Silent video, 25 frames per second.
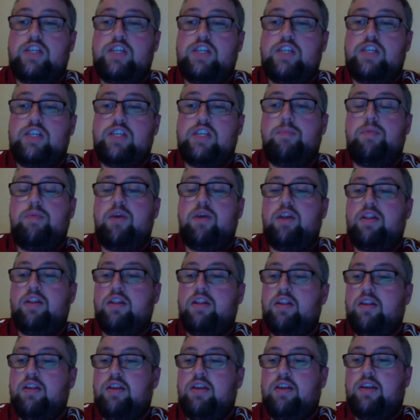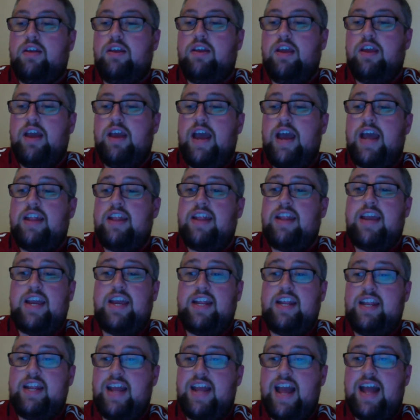champion and that he
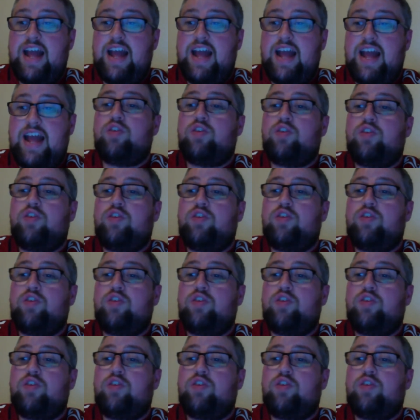knocked out Luke